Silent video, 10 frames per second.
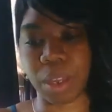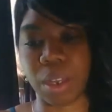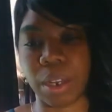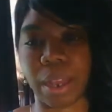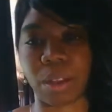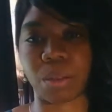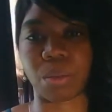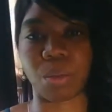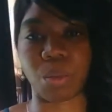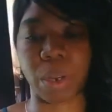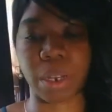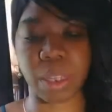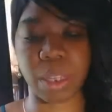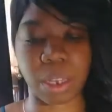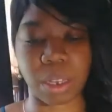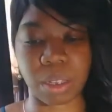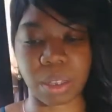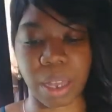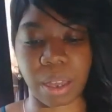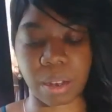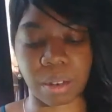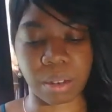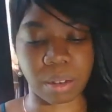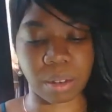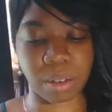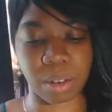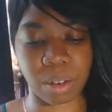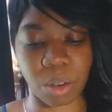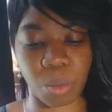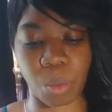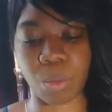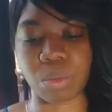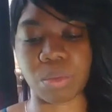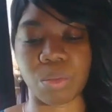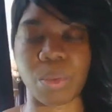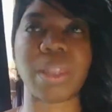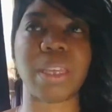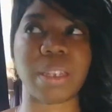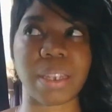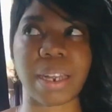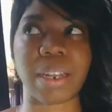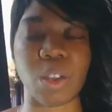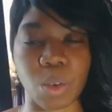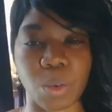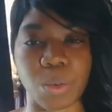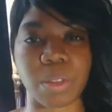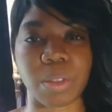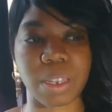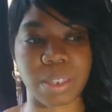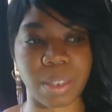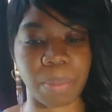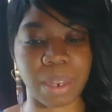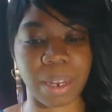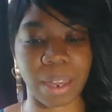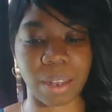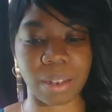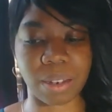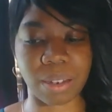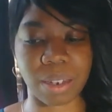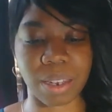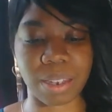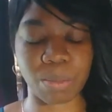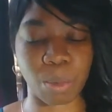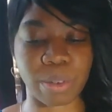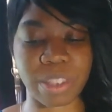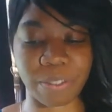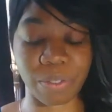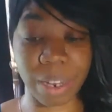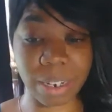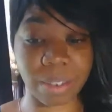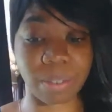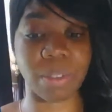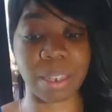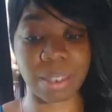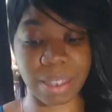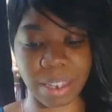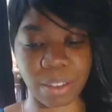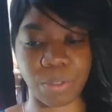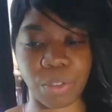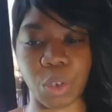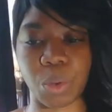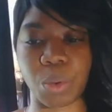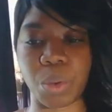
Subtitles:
Now, one thing that I know is something that is most effective is if you